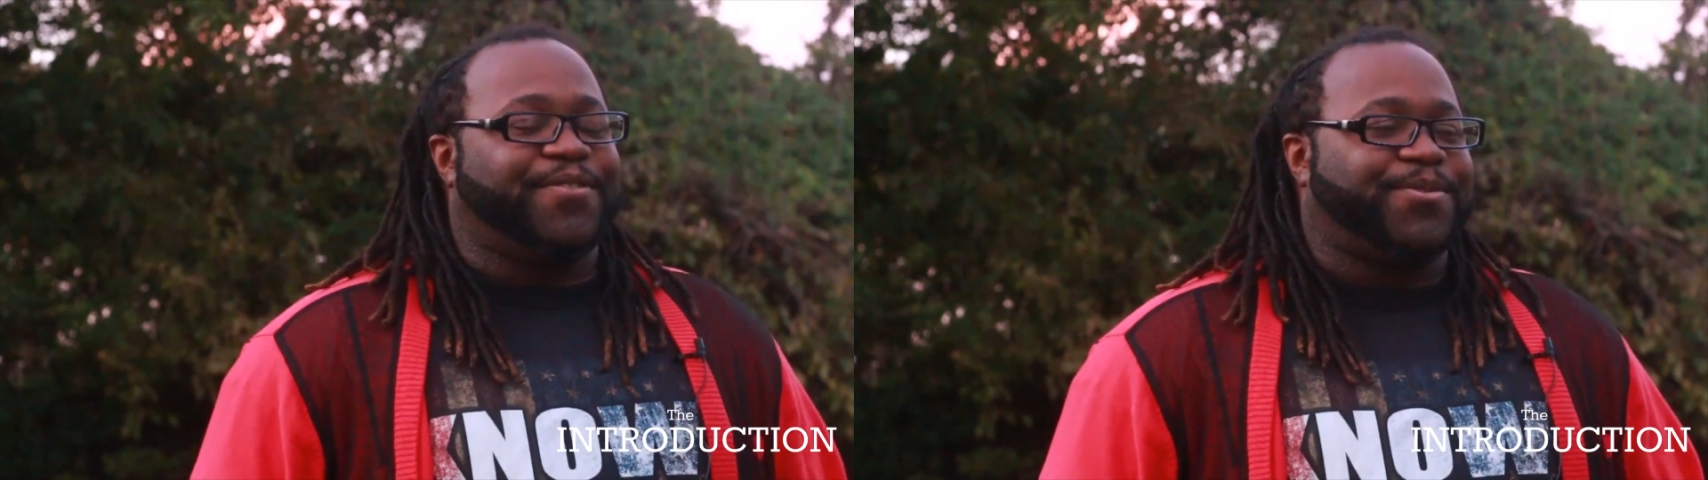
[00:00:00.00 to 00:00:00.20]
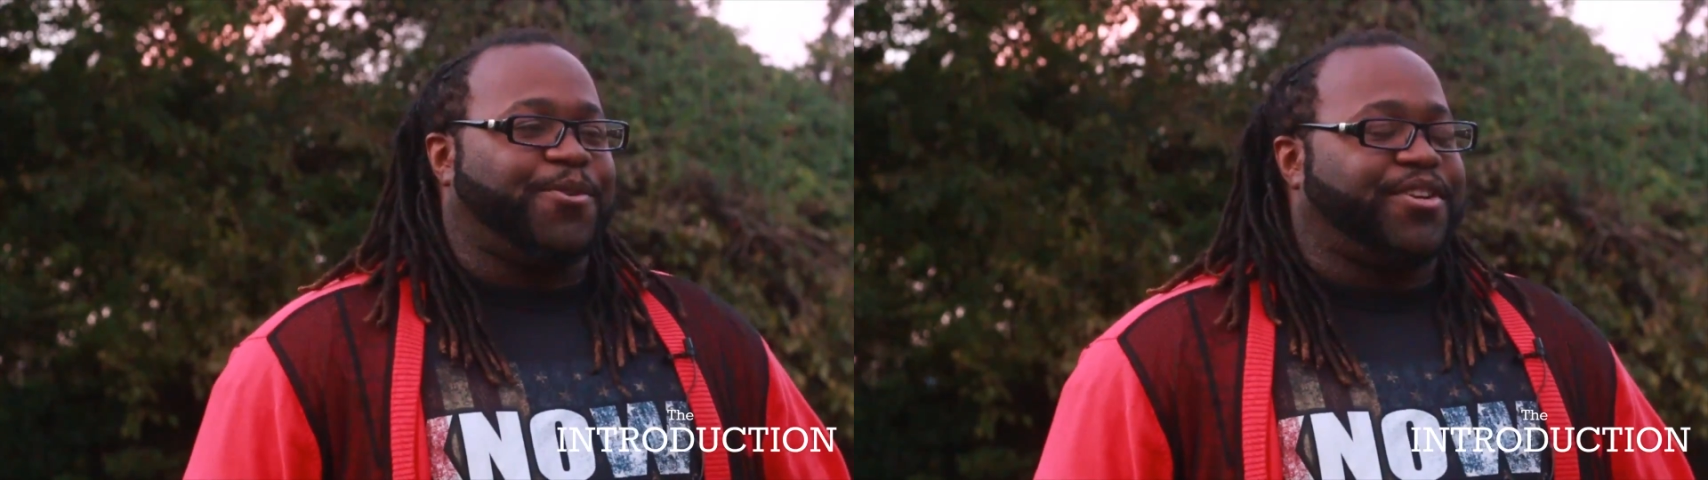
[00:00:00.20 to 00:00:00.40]

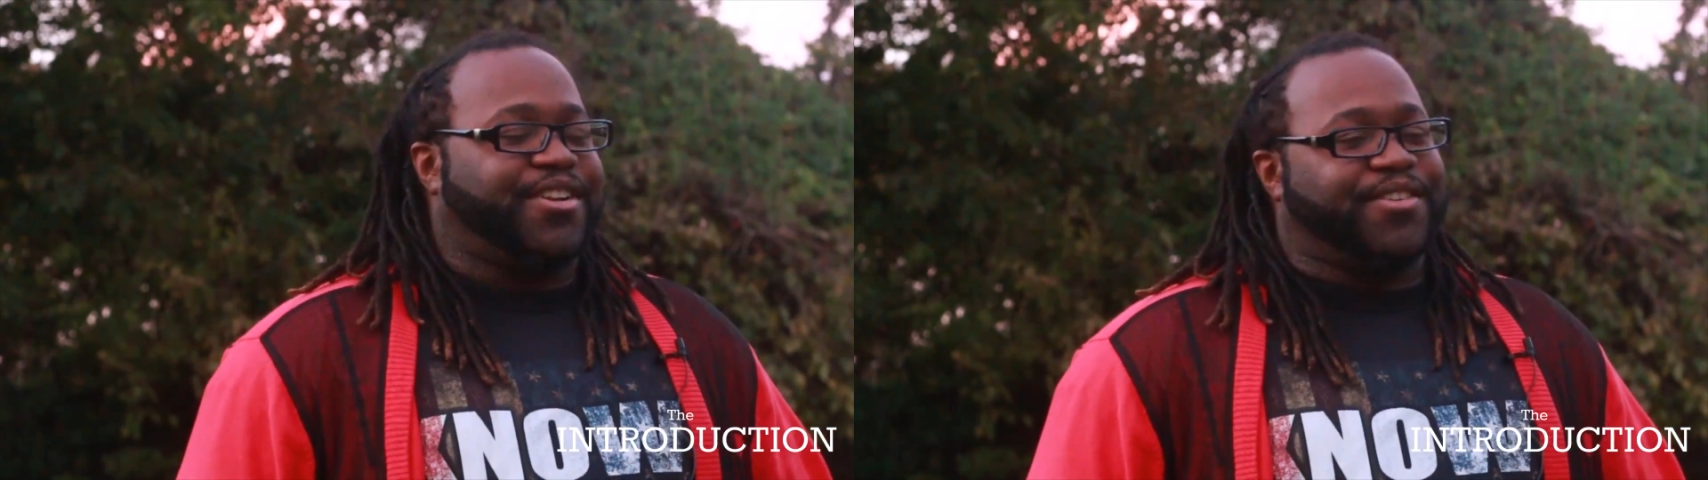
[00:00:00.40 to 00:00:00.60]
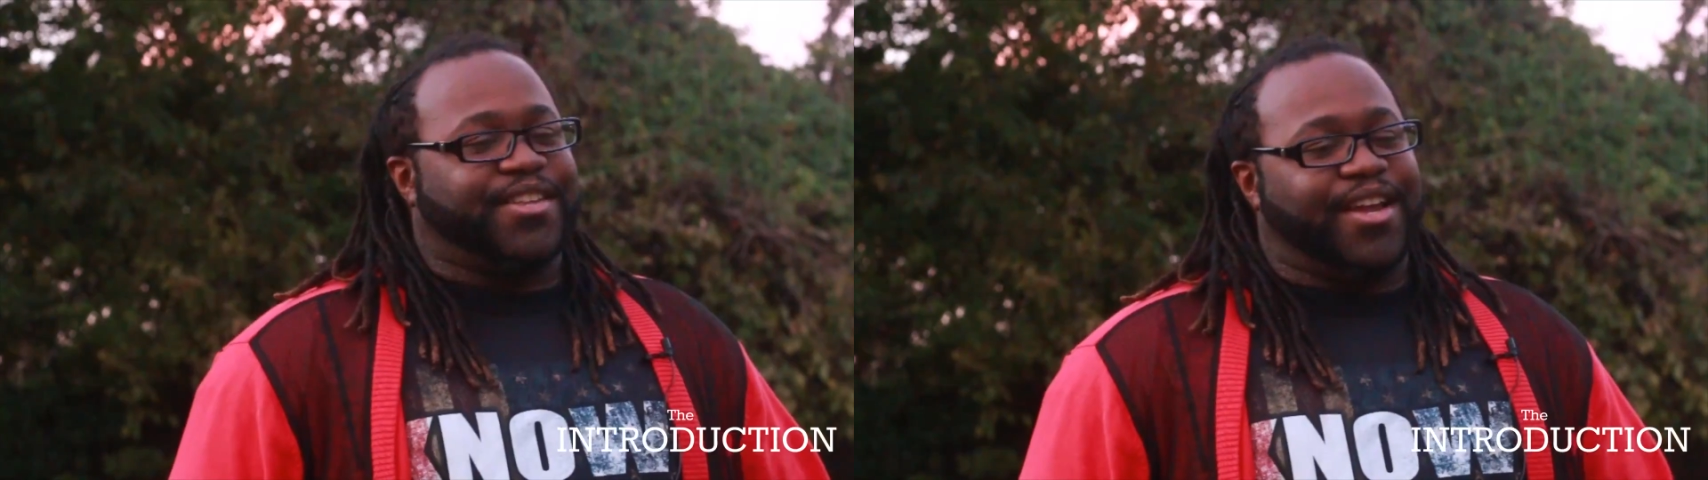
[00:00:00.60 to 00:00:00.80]
from stores
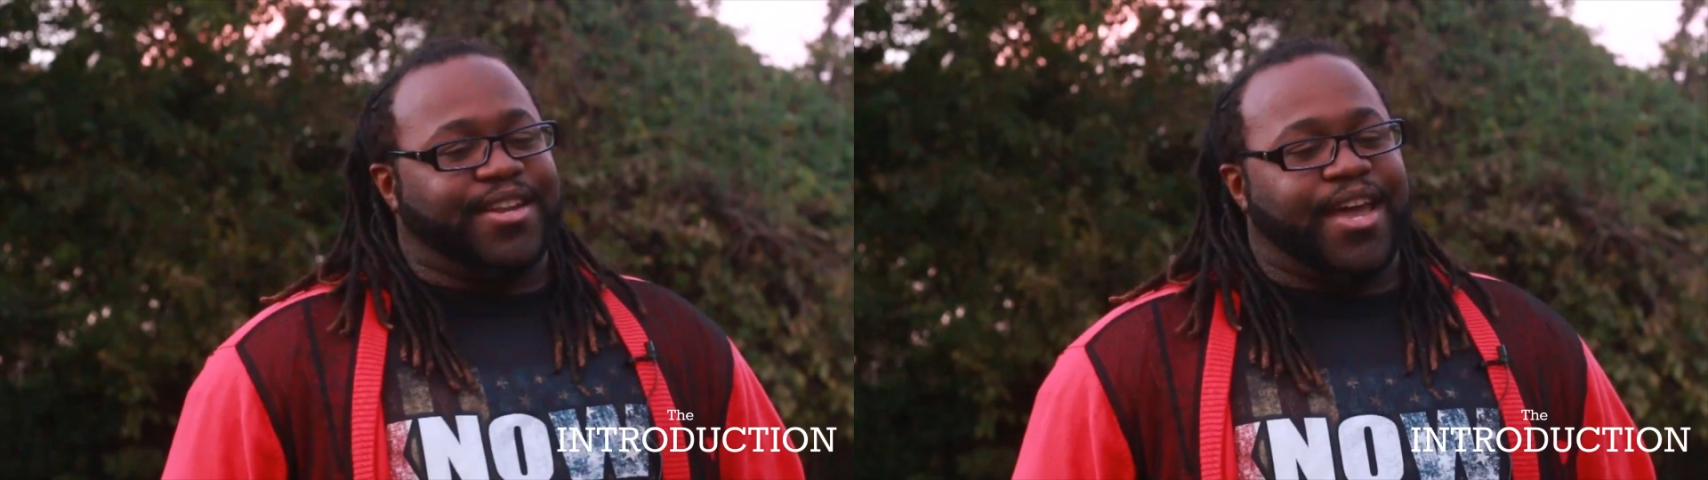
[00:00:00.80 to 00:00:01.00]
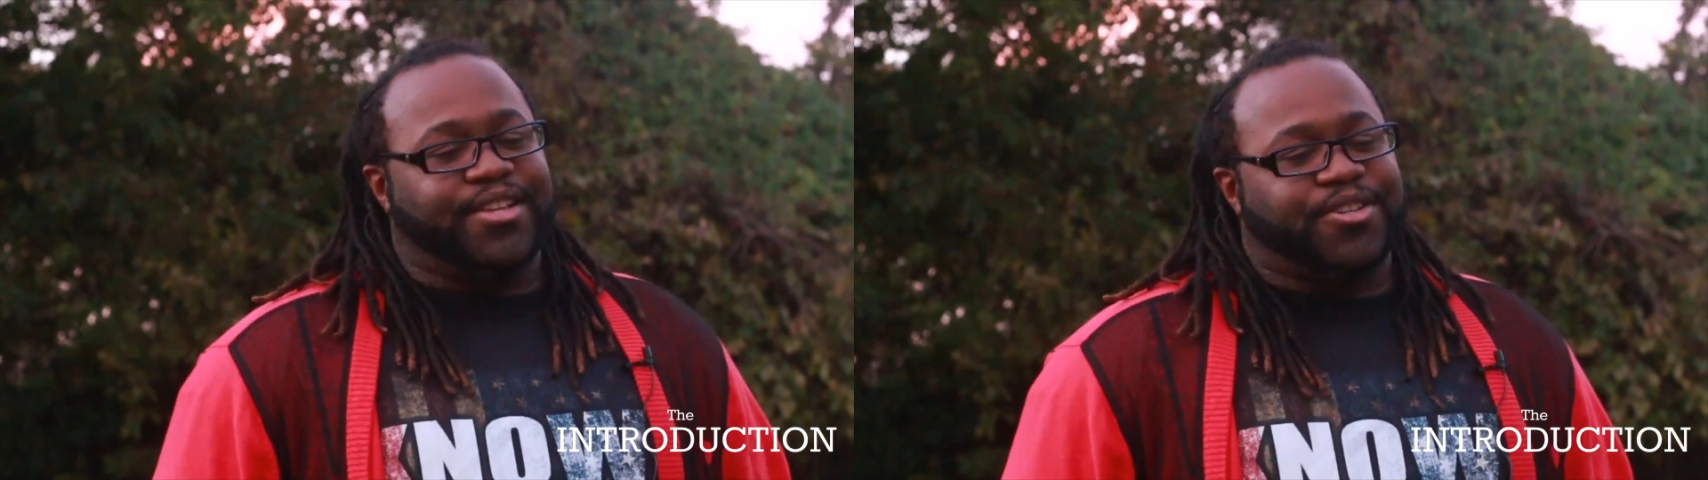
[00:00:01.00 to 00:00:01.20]
and everything like that.